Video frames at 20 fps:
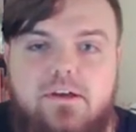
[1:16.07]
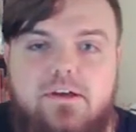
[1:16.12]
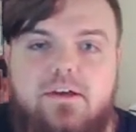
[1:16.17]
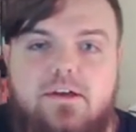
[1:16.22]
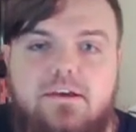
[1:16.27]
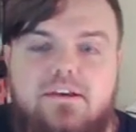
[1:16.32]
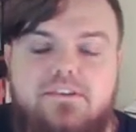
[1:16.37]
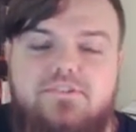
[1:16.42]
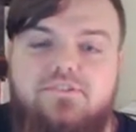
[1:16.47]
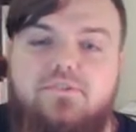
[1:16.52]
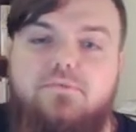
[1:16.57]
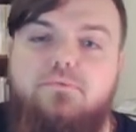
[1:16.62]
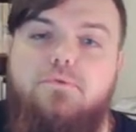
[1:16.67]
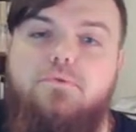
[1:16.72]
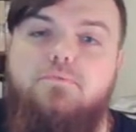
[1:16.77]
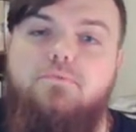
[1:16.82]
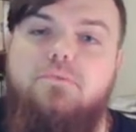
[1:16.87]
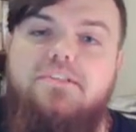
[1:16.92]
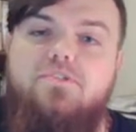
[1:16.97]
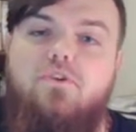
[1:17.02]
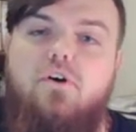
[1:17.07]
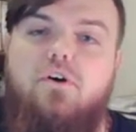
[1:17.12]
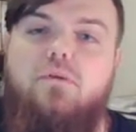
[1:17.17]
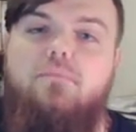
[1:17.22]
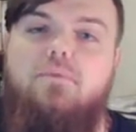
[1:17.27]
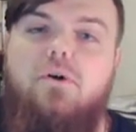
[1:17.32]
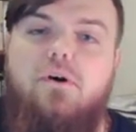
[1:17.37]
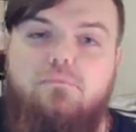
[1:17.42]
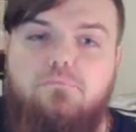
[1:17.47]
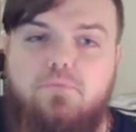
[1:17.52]
is that when we talk
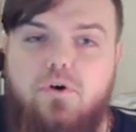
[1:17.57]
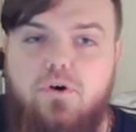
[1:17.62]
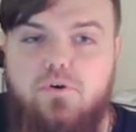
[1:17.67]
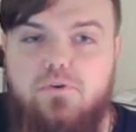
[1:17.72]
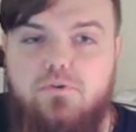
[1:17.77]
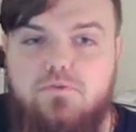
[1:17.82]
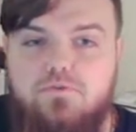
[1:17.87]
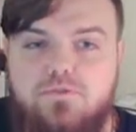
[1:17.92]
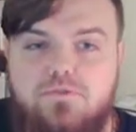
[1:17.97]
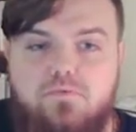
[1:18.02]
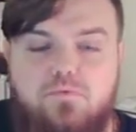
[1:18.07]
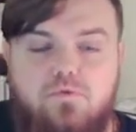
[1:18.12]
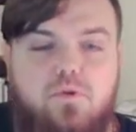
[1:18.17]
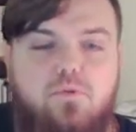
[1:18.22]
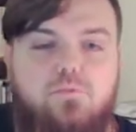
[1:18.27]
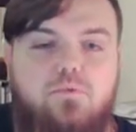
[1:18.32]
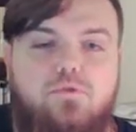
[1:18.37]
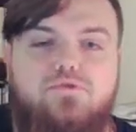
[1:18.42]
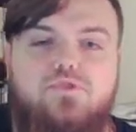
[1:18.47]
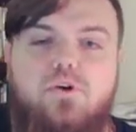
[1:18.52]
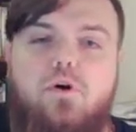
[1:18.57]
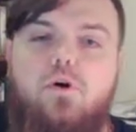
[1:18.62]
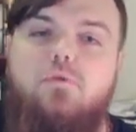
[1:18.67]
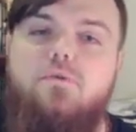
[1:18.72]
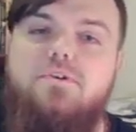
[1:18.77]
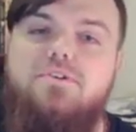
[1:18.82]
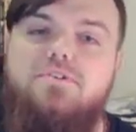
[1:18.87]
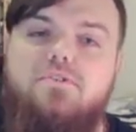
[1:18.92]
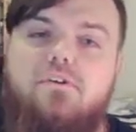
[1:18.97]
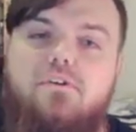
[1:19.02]
about modes, we're almost always
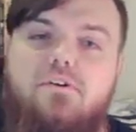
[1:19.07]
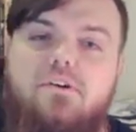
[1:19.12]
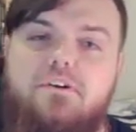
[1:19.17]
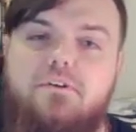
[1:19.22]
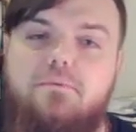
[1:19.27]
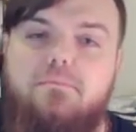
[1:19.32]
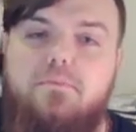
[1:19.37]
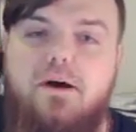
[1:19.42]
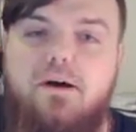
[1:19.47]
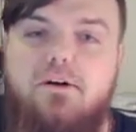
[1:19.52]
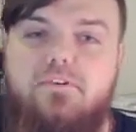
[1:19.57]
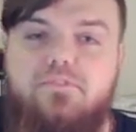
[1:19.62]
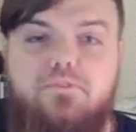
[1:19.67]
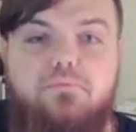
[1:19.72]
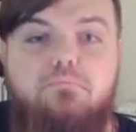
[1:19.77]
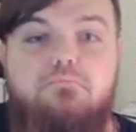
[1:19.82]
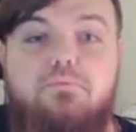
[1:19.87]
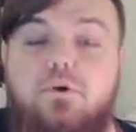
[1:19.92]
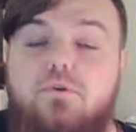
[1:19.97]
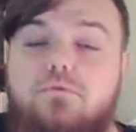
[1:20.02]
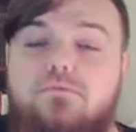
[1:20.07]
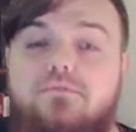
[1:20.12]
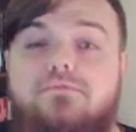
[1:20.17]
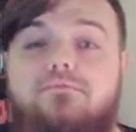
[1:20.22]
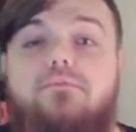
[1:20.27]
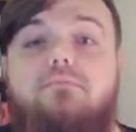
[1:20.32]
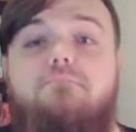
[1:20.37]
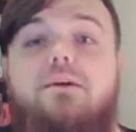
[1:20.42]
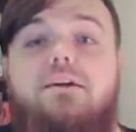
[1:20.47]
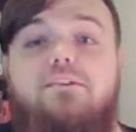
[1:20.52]
talking about the modes of the
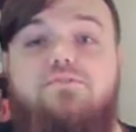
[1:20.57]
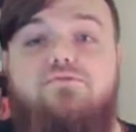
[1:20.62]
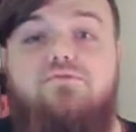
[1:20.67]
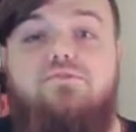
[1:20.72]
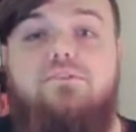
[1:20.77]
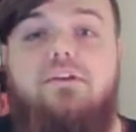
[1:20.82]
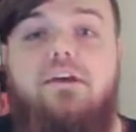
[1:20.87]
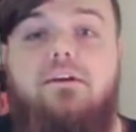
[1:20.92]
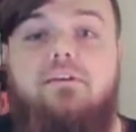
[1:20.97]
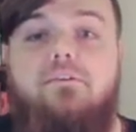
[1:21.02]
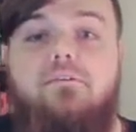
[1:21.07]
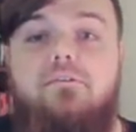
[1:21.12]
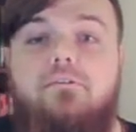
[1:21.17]
major scale.